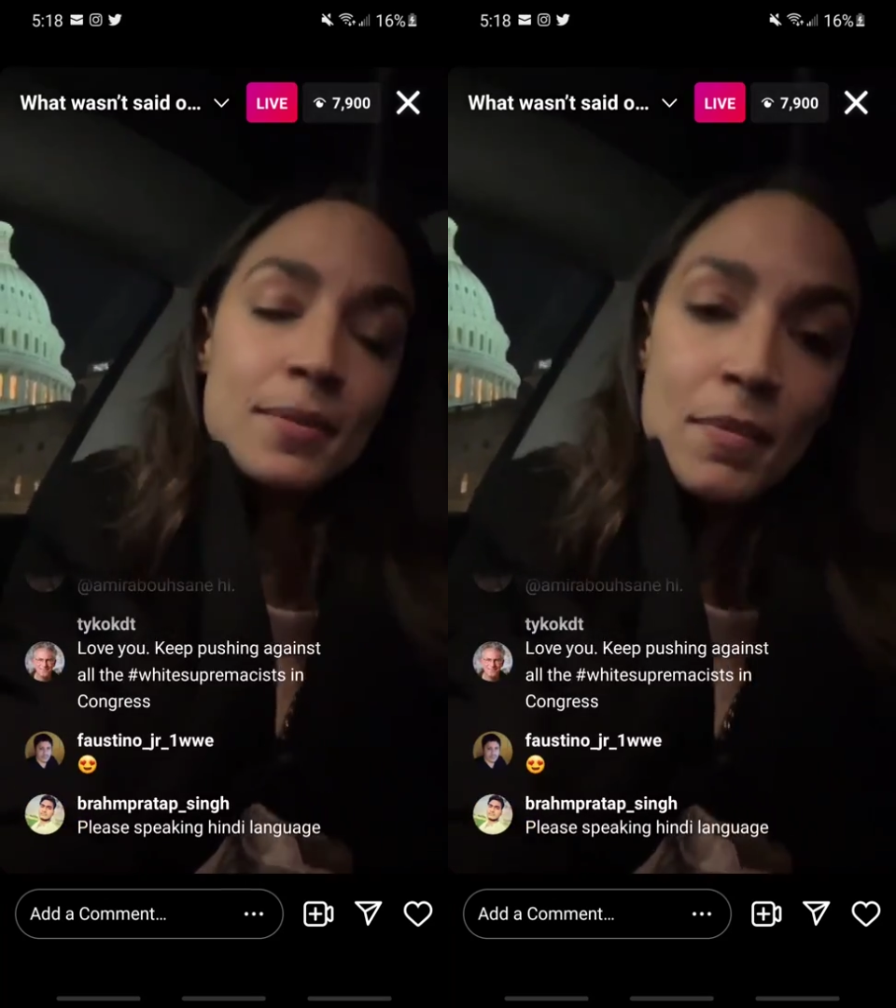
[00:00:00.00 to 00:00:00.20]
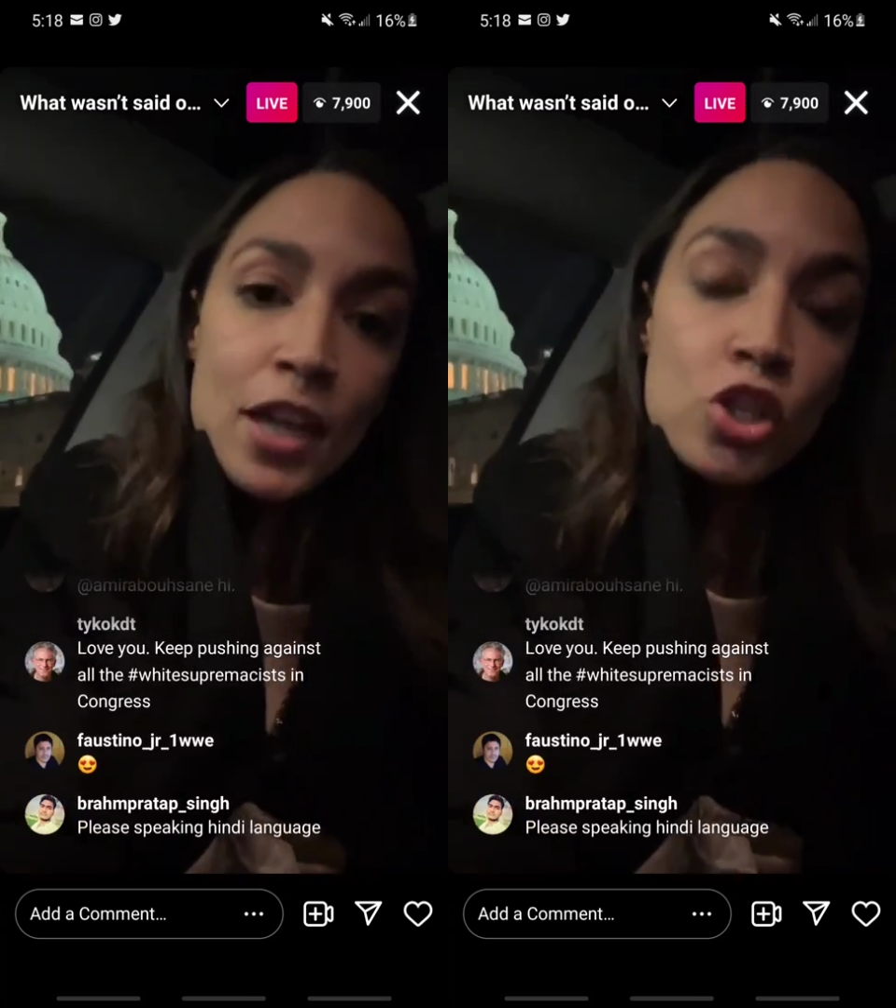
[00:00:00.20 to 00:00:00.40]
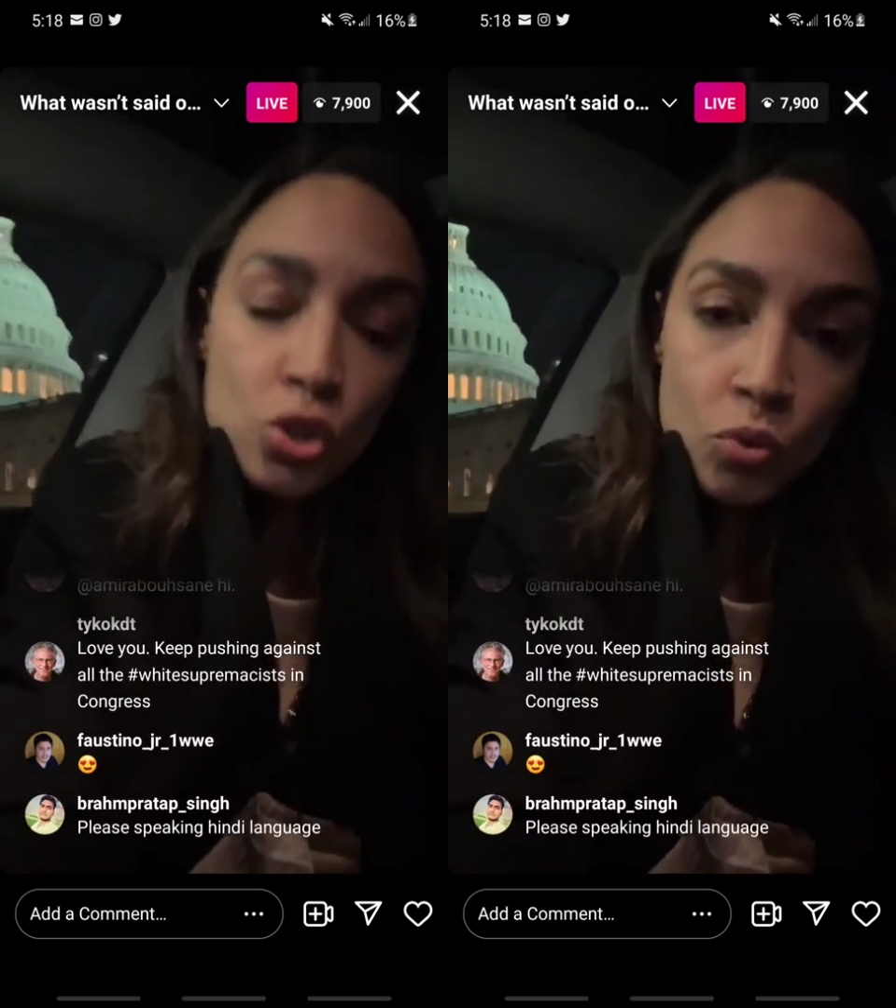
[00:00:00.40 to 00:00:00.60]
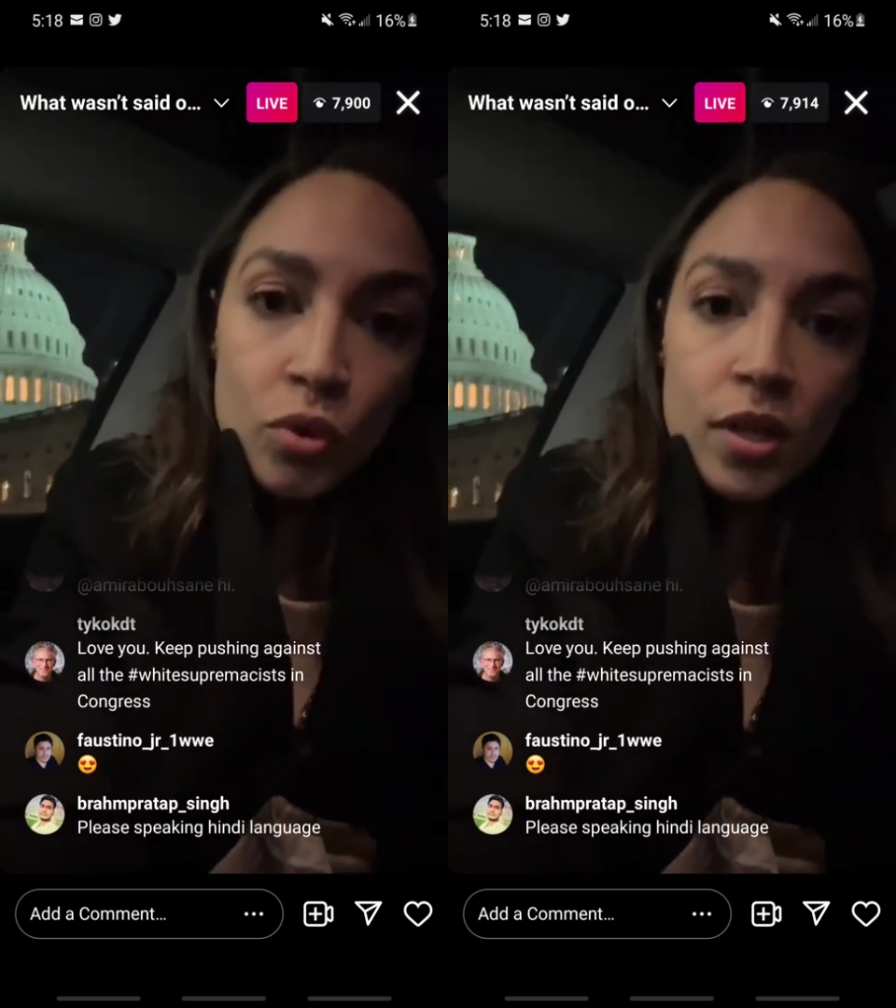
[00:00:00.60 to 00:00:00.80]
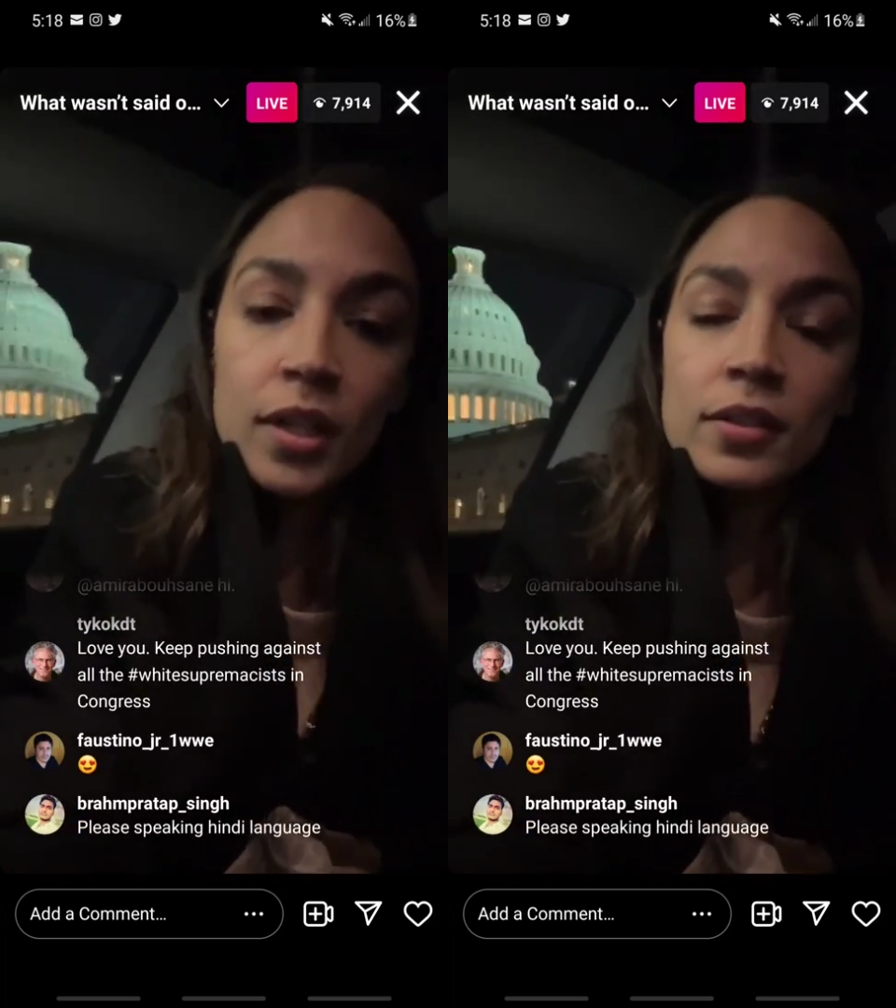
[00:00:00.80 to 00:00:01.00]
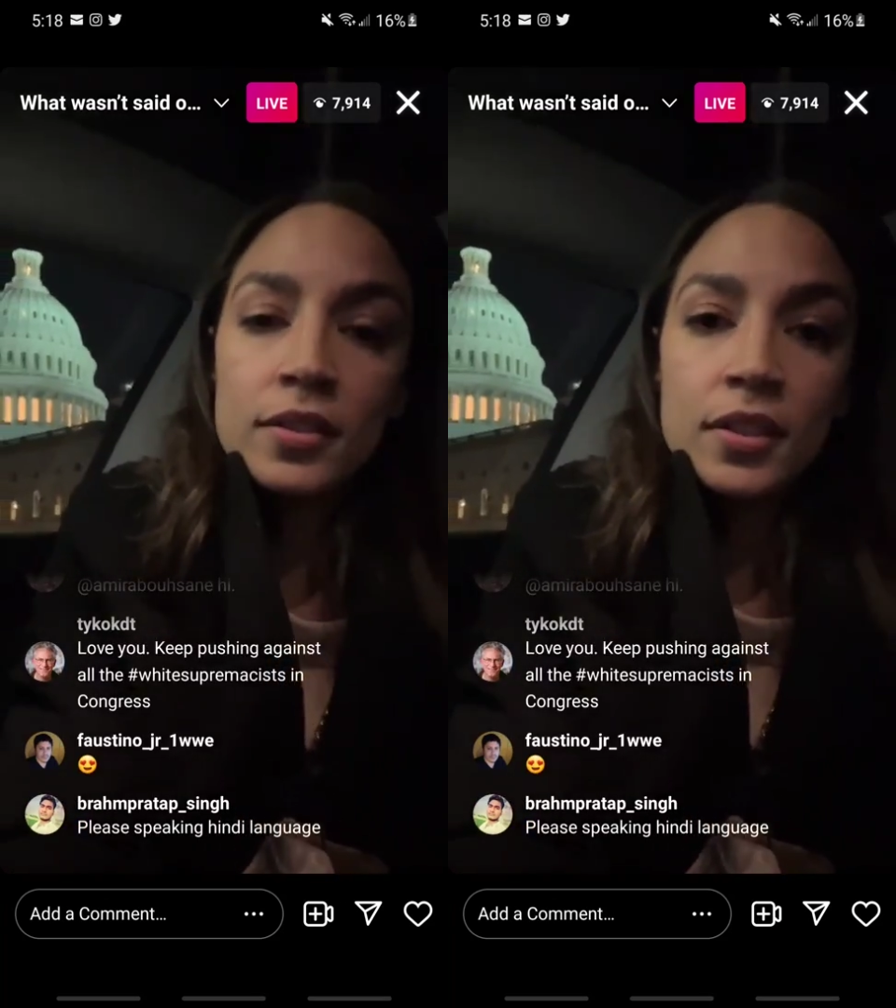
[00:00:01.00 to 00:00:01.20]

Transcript: to make sure